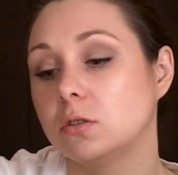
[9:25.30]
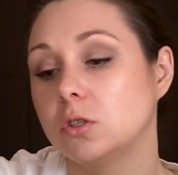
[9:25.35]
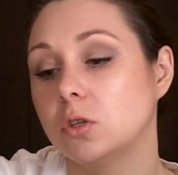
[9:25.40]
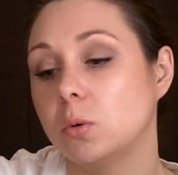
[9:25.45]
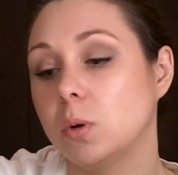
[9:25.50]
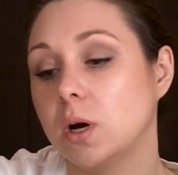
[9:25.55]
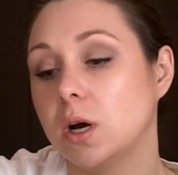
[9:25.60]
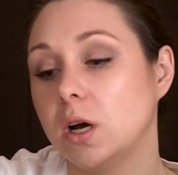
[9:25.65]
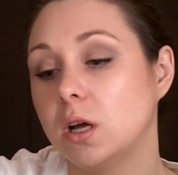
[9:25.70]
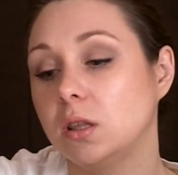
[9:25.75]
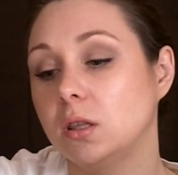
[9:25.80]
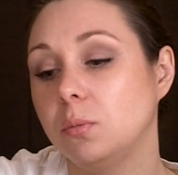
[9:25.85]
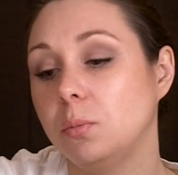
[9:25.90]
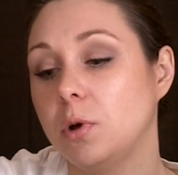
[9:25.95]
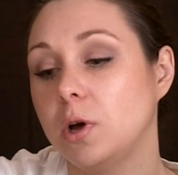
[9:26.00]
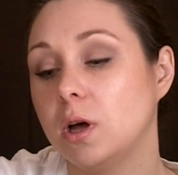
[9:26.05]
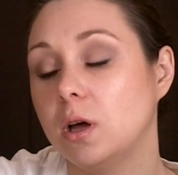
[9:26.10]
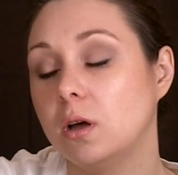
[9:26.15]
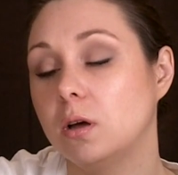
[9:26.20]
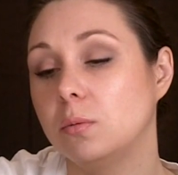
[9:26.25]
so I got the
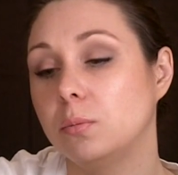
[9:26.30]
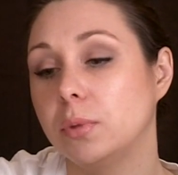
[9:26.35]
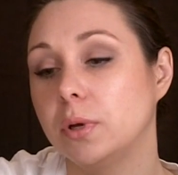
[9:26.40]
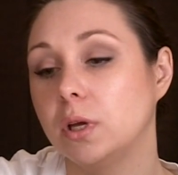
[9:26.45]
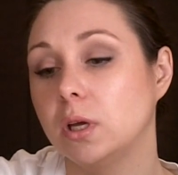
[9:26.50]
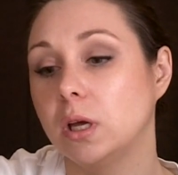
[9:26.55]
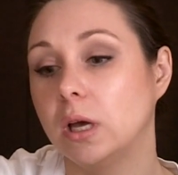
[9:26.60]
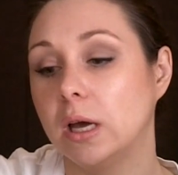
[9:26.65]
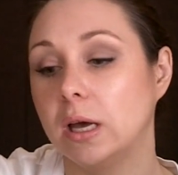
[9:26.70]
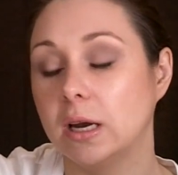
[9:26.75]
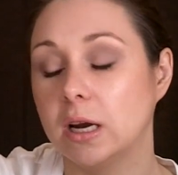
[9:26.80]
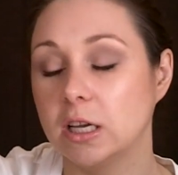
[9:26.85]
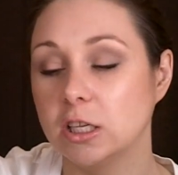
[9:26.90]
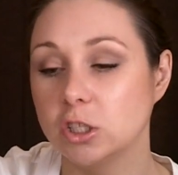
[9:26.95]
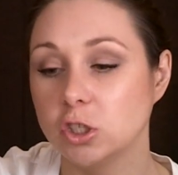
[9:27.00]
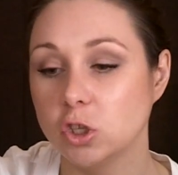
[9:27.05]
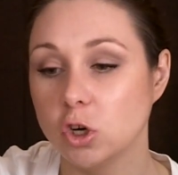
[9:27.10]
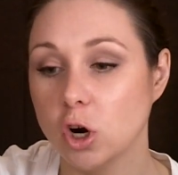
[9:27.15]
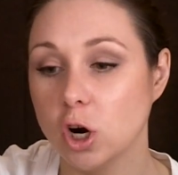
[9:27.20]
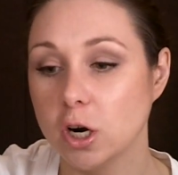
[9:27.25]
pump and I
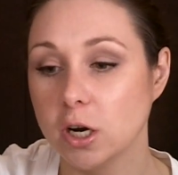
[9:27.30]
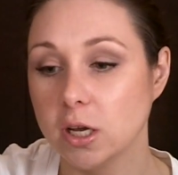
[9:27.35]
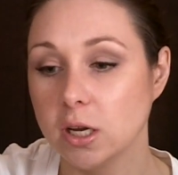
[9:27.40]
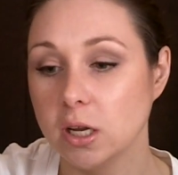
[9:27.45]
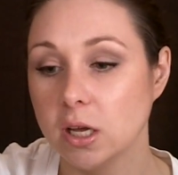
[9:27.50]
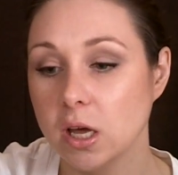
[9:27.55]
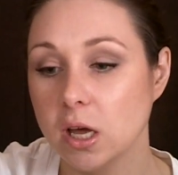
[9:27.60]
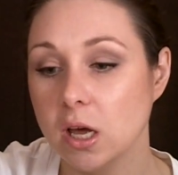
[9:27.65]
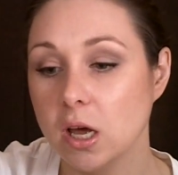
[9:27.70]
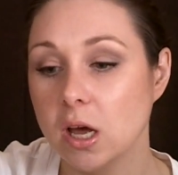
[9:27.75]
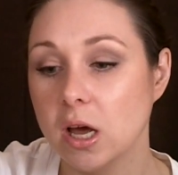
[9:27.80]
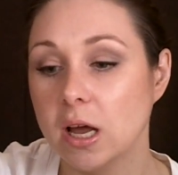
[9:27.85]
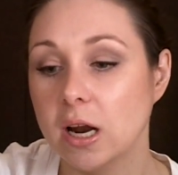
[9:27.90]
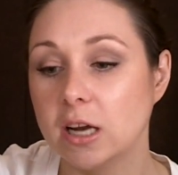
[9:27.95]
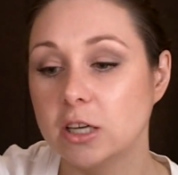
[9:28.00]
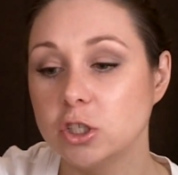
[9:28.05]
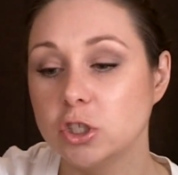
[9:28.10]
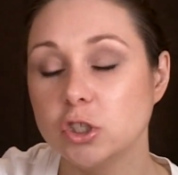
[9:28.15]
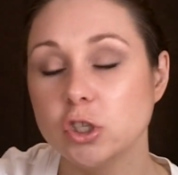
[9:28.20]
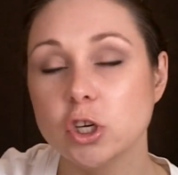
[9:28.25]
started.
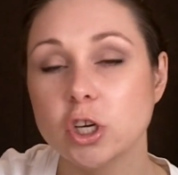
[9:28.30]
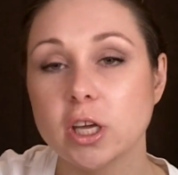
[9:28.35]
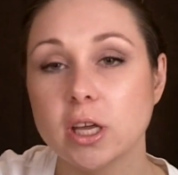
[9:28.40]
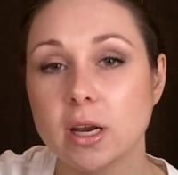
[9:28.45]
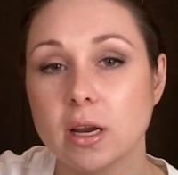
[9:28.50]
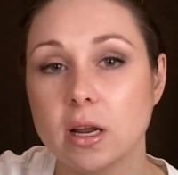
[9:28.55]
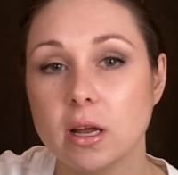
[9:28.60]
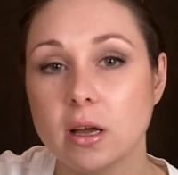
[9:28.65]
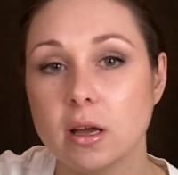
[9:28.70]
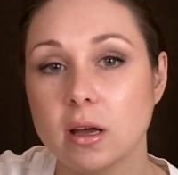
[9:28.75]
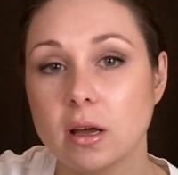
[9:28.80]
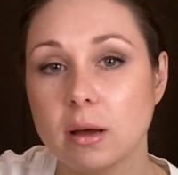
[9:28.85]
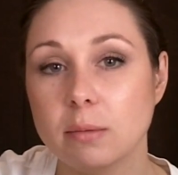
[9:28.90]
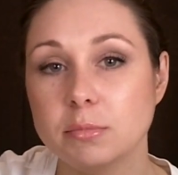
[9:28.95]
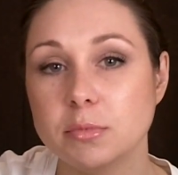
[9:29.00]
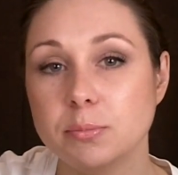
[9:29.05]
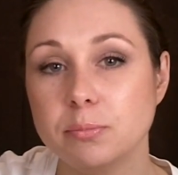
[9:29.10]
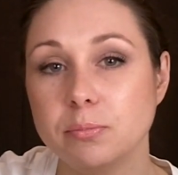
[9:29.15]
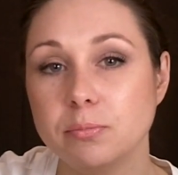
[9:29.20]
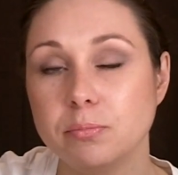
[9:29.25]
I just took it.
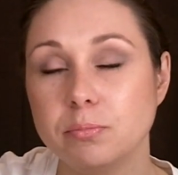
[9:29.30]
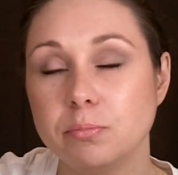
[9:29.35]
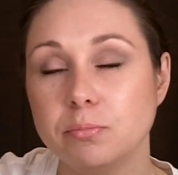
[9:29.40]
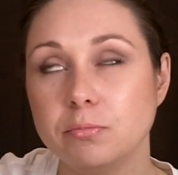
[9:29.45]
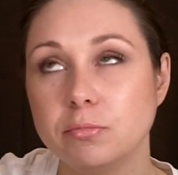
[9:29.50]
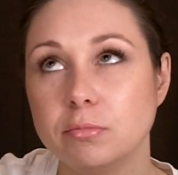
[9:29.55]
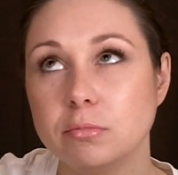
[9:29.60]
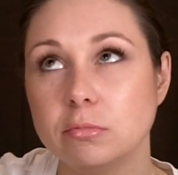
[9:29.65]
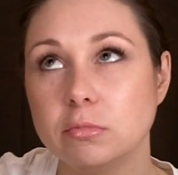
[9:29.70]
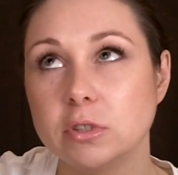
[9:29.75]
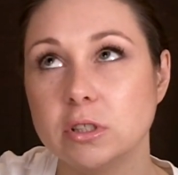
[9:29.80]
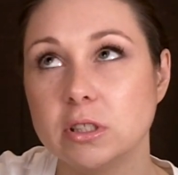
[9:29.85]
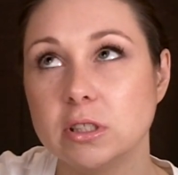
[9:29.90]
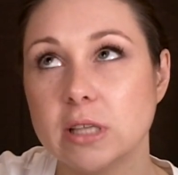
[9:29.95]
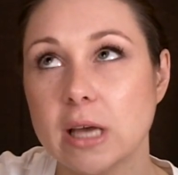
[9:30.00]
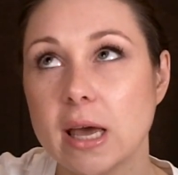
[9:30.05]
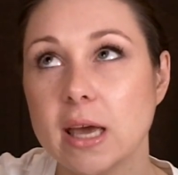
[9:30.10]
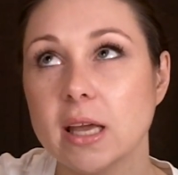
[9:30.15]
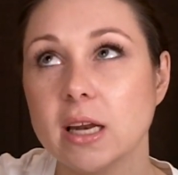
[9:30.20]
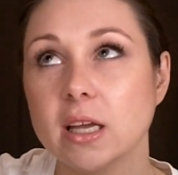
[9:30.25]
I'm
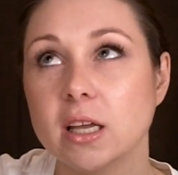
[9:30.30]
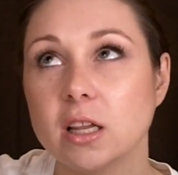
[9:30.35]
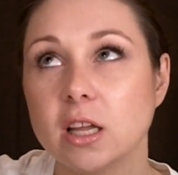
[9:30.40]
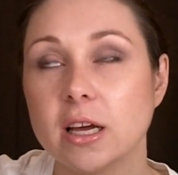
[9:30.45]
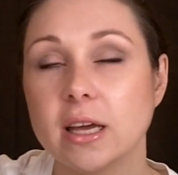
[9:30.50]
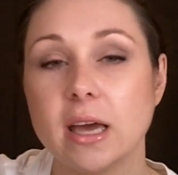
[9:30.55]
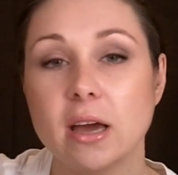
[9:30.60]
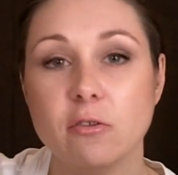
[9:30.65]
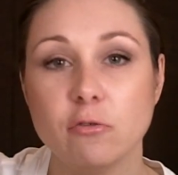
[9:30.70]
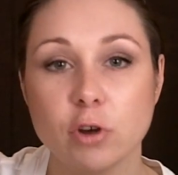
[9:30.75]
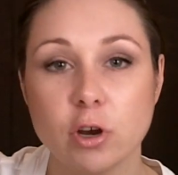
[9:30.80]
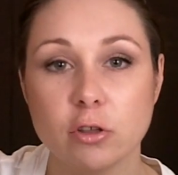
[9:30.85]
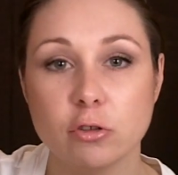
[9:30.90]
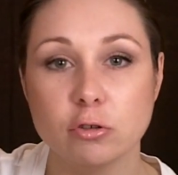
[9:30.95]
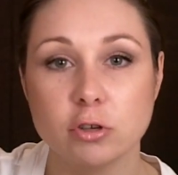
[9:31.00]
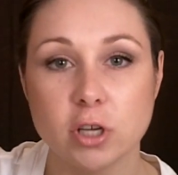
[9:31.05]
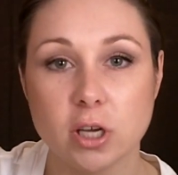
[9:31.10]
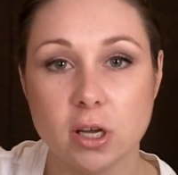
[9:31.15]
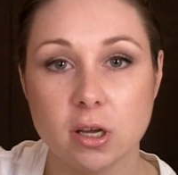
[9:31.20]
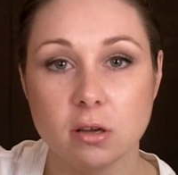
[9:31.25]
taking it like every
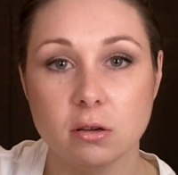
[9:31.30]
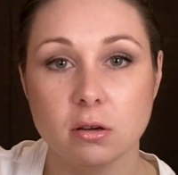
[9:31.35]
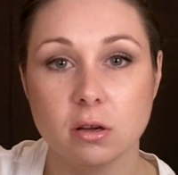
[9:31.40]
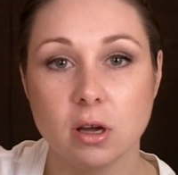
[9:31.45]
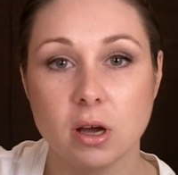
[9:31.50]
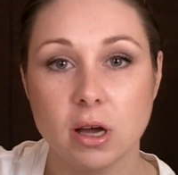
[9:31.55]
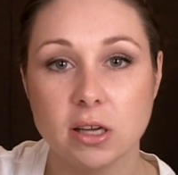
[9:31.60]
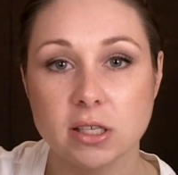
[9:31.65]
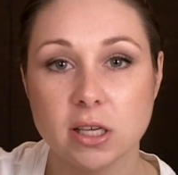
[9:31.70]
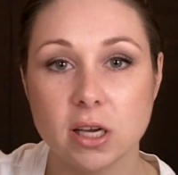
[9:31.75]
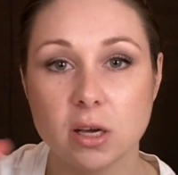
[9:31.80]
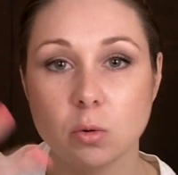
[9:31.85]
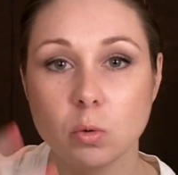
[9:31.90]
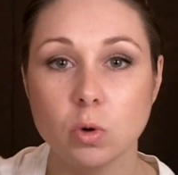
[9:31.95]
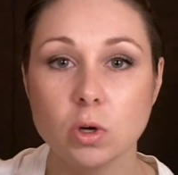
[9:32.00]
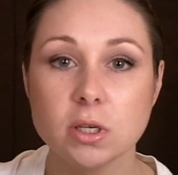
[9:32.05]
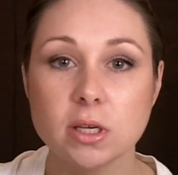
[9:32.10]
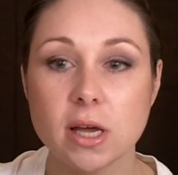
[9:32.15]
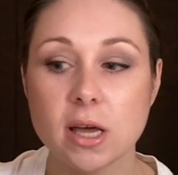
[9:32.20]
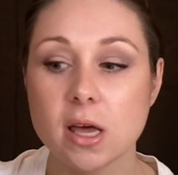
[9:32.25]
other day. I take it
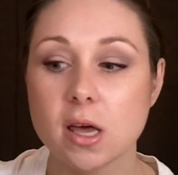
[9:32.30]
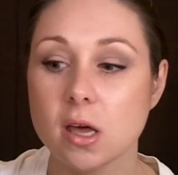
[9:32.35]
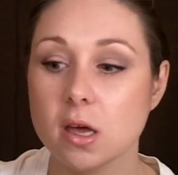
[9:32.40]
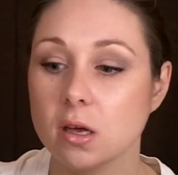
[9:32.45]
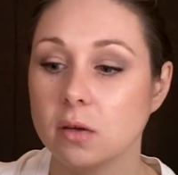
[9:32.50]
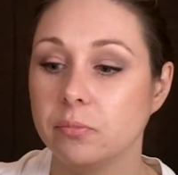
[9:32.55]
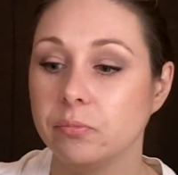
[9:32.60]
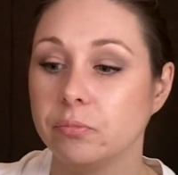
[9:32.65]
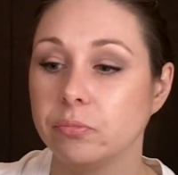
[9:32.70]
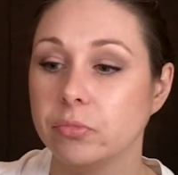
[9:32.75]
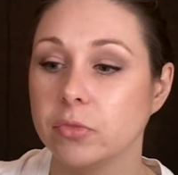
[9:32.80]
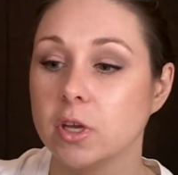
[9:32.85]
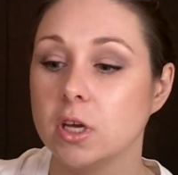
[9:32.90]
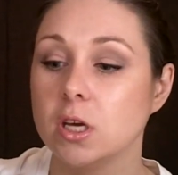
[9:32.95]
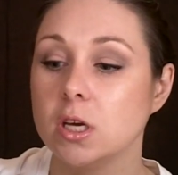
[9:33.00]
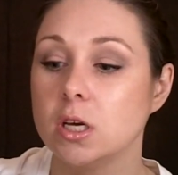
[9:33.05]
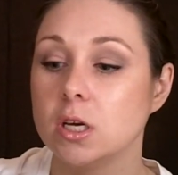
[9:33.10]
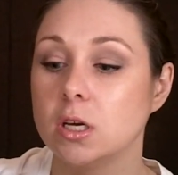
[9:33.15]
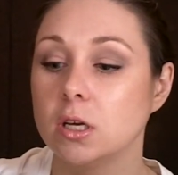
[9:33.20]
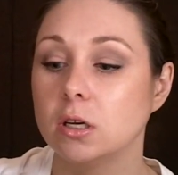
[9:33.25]
one day,
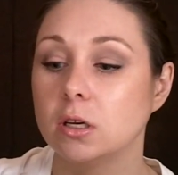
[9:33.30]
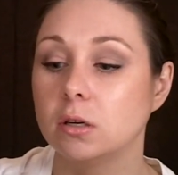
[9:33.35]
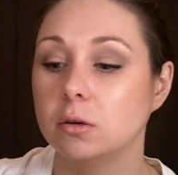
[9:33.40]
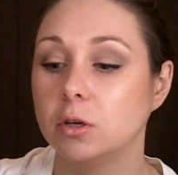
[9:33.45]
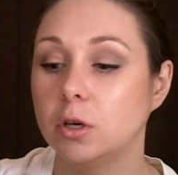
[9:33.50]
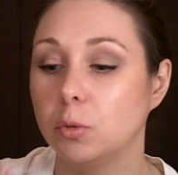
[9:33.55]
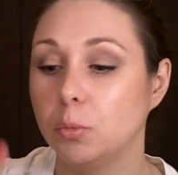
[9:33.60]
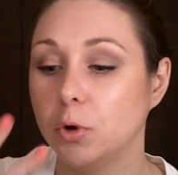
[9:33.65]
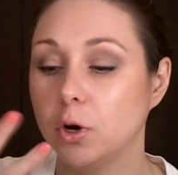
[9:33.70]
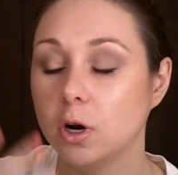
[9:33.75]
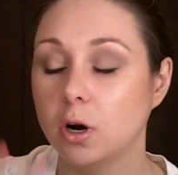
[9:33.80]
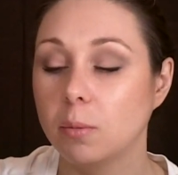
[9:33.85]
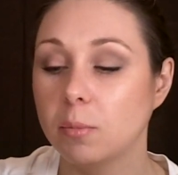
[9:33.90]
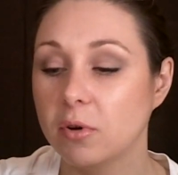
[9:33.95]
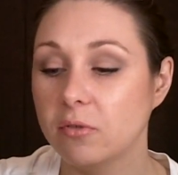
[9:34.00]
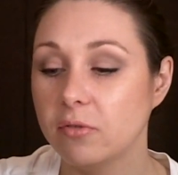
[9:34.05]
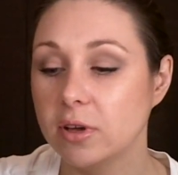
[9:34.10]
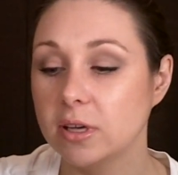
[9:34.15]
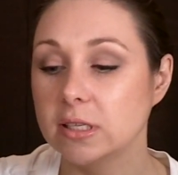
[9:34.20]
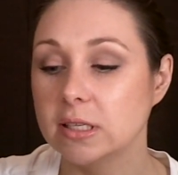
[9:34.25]
you know, put it
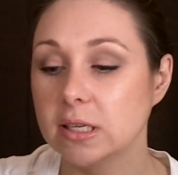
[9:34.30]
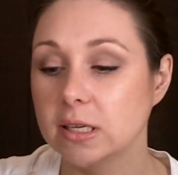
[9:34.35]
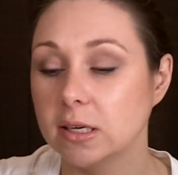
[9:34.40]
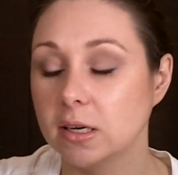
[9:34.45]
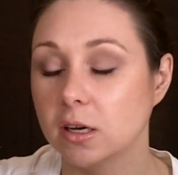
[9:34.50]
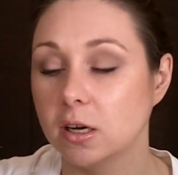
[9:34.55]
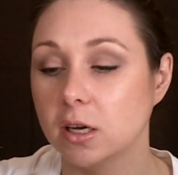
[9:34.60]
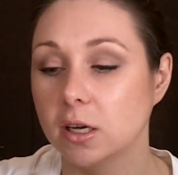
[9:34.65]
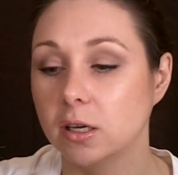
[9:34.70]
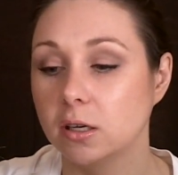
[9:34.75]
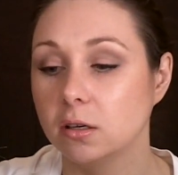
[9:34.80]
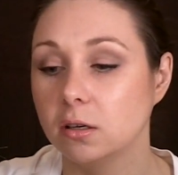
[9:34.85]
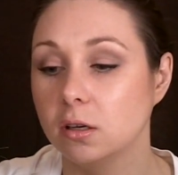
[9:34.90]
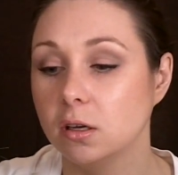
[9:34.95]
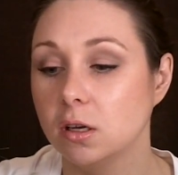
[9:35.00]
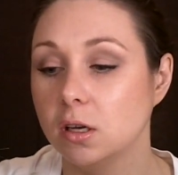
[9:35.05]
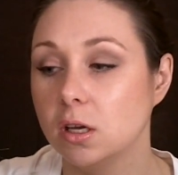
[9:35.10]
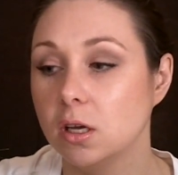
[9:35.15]
on my face at night,